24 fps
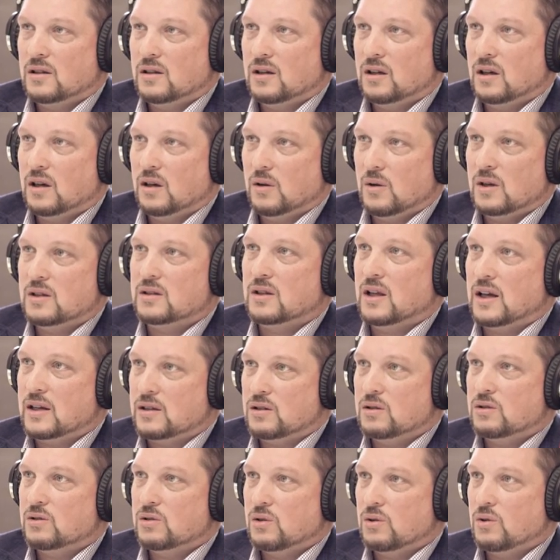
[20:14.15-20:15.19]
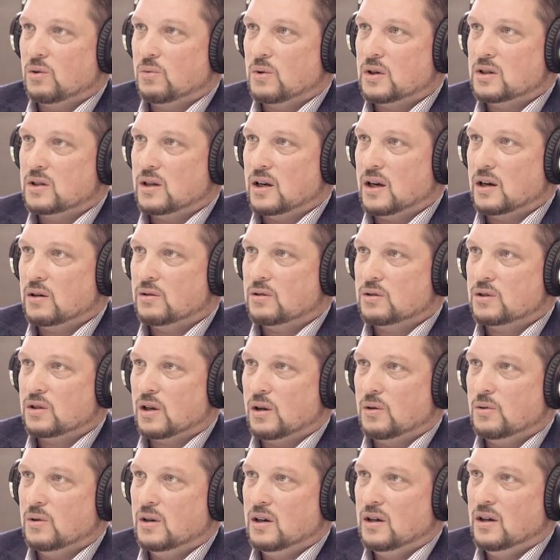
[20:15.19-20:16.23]
you know, as licensed loan originators.
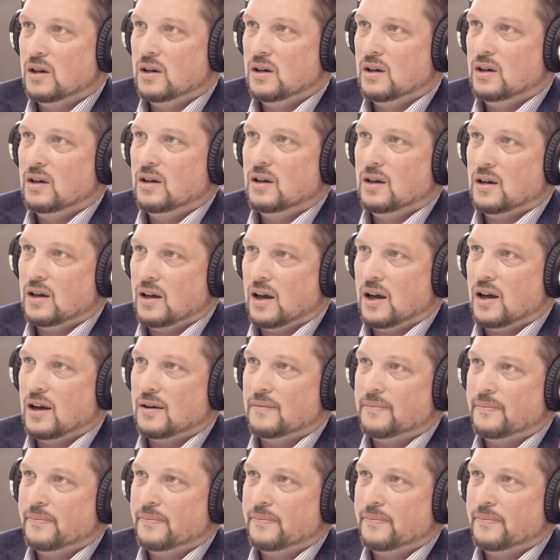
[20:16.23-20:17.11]
So right. Yeah.